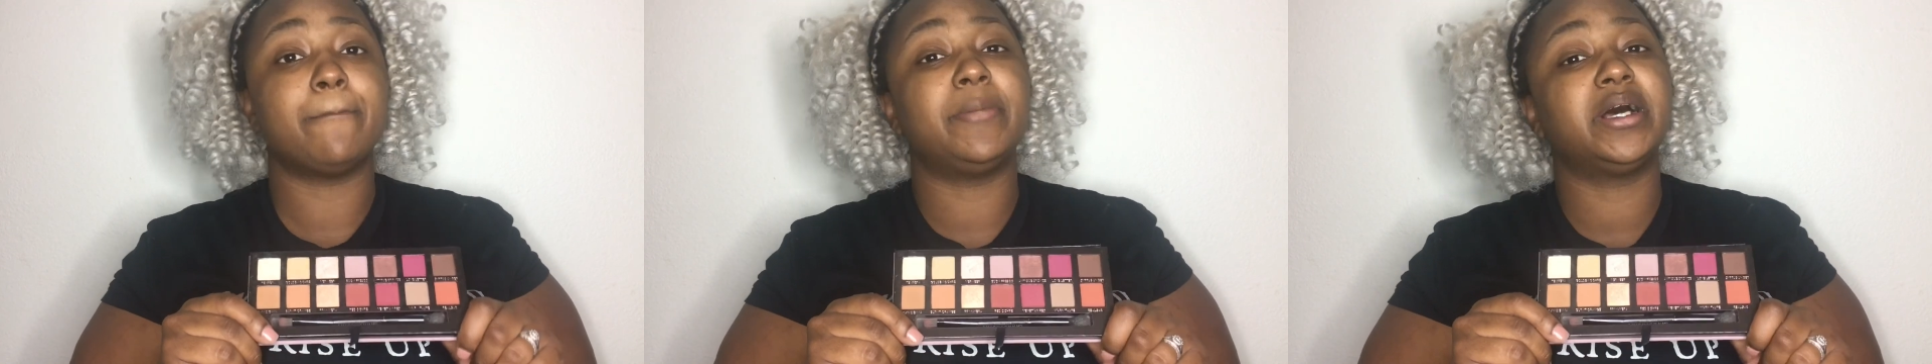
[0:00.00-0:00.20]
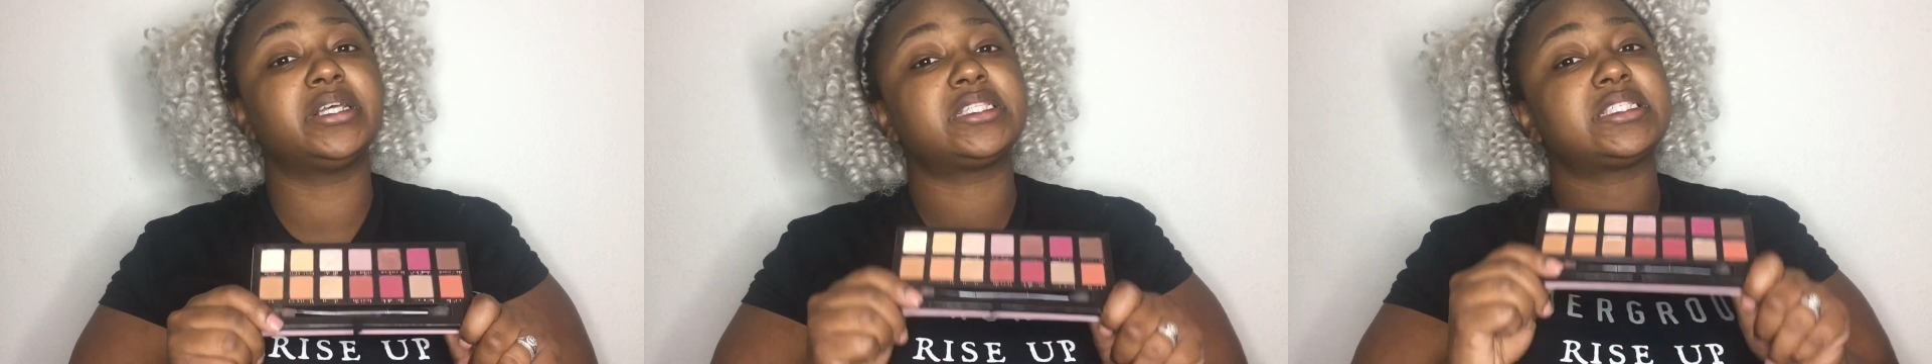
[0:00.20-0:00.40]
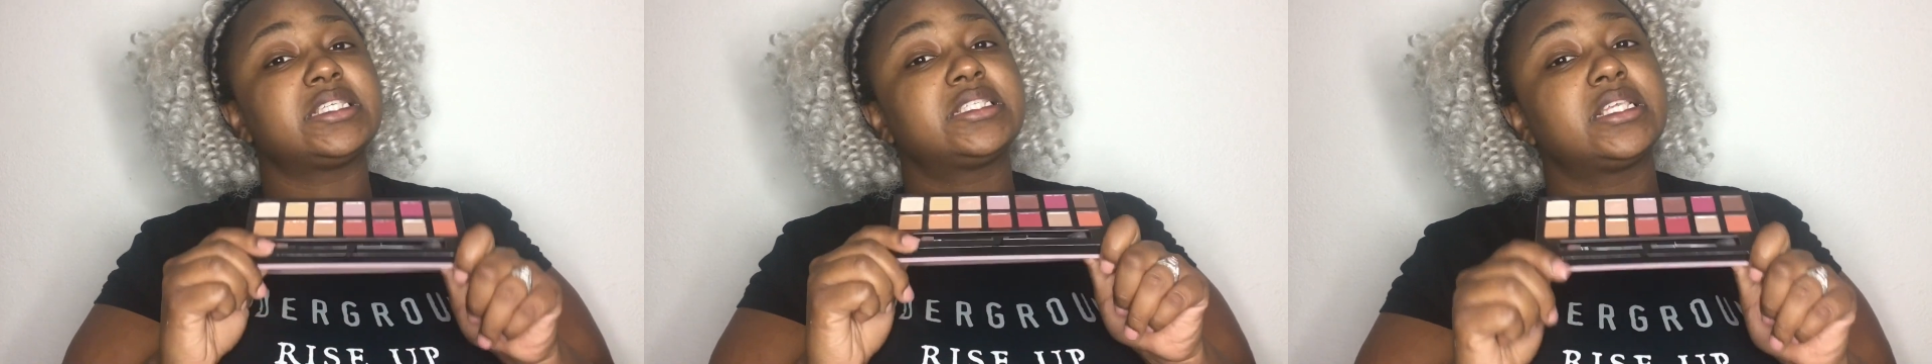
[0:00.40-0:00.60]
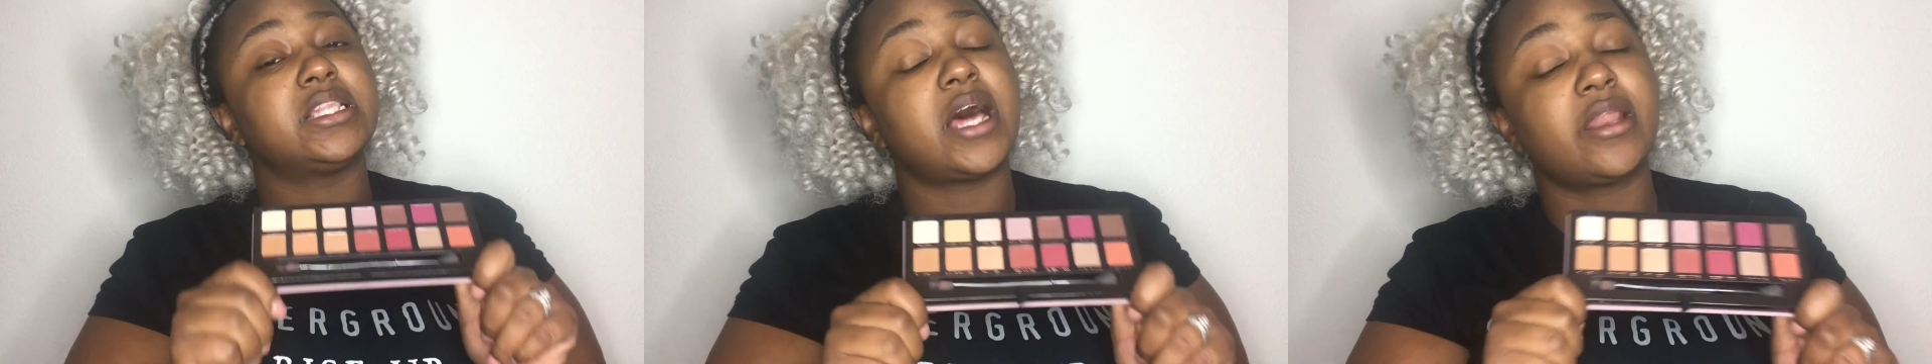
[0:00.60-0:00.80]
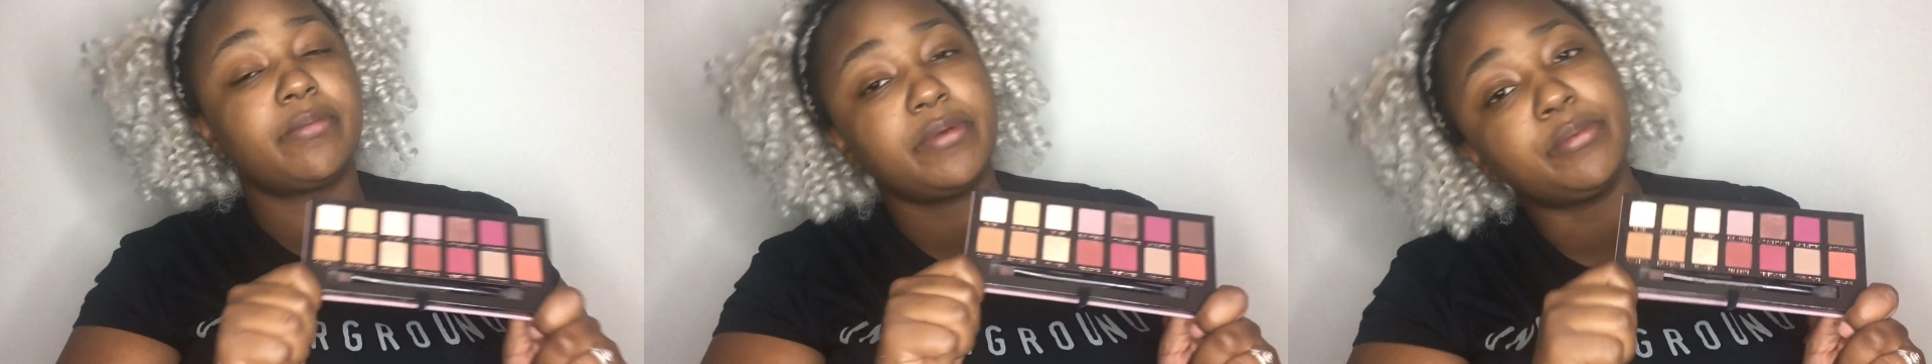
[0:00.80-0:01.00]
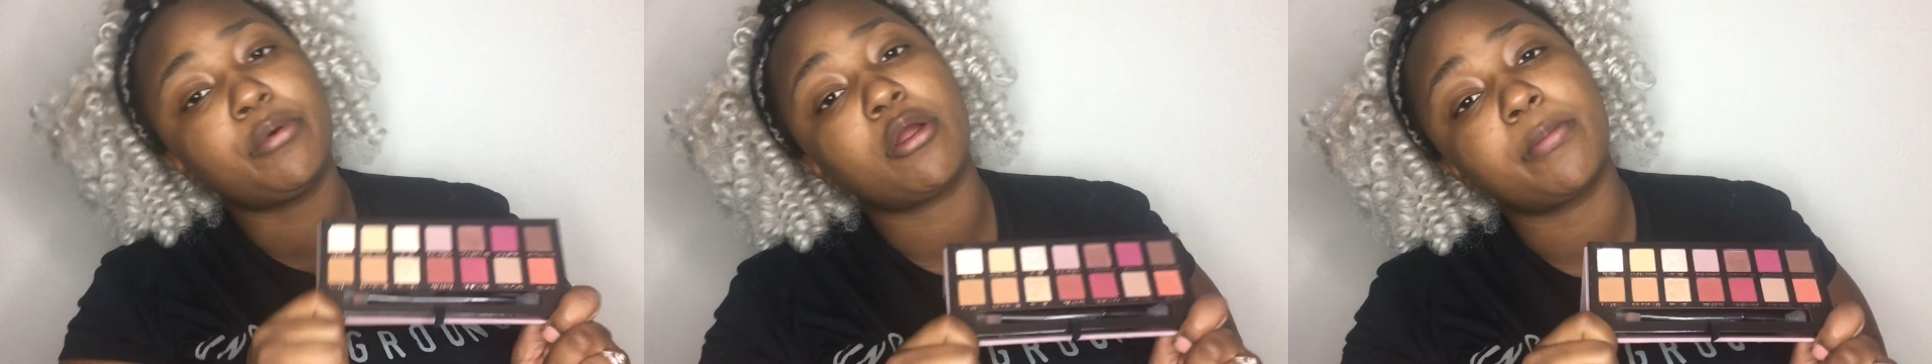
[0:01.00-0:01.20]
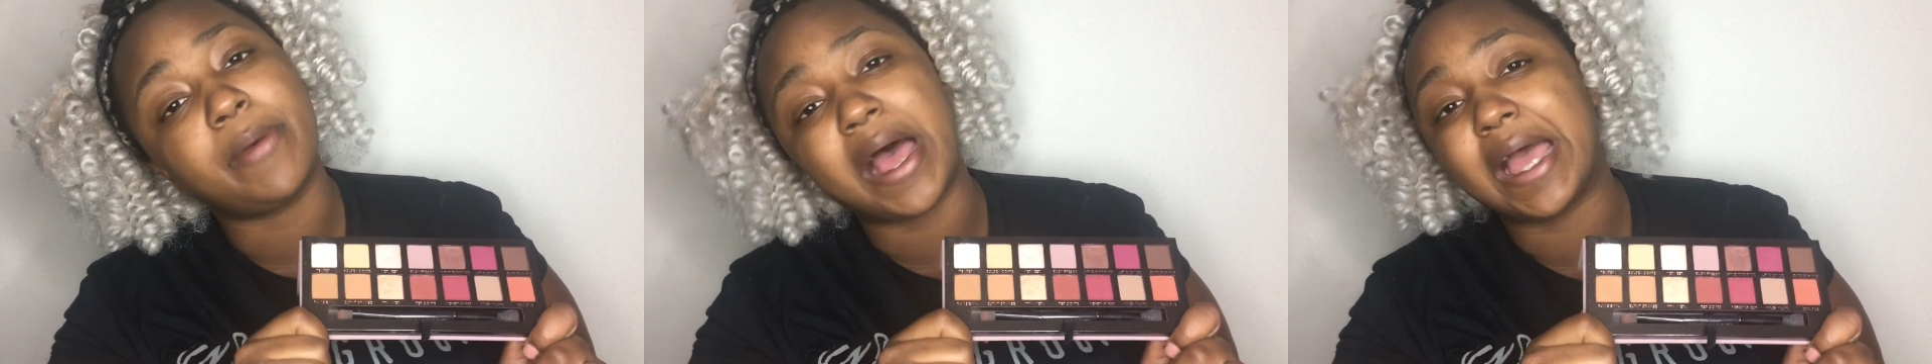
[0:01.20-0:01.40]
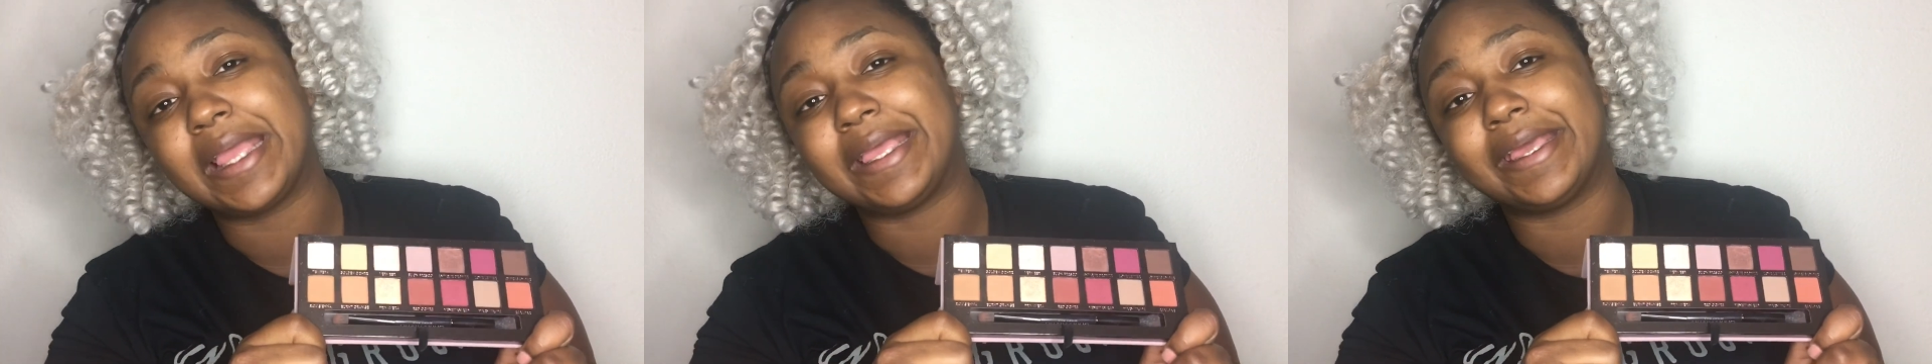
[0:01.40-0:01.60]
But since a lot of people are
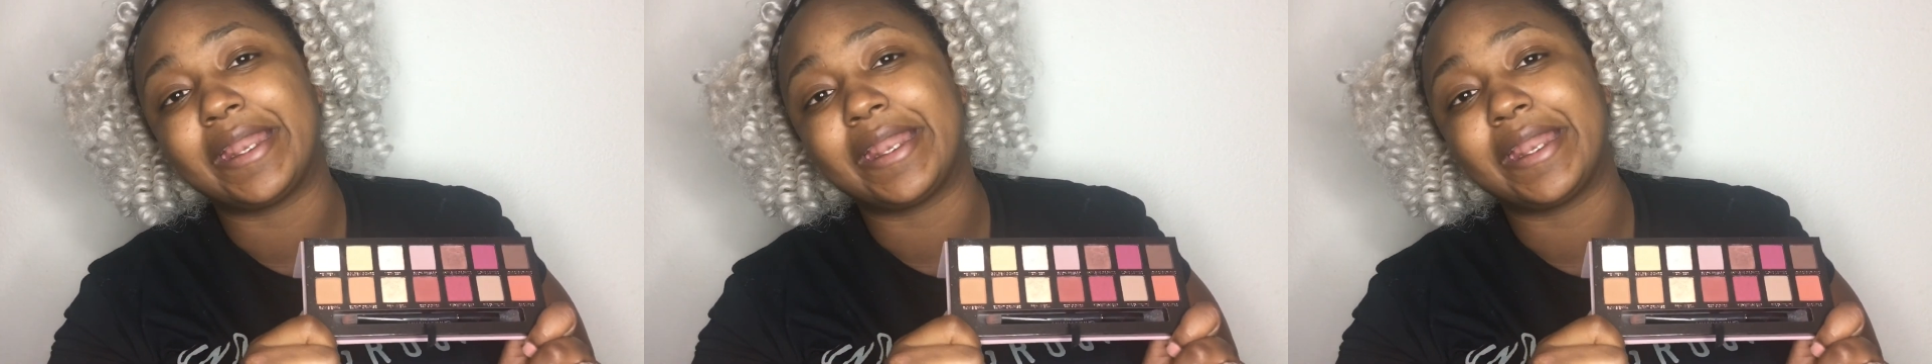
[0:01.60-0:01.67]
buying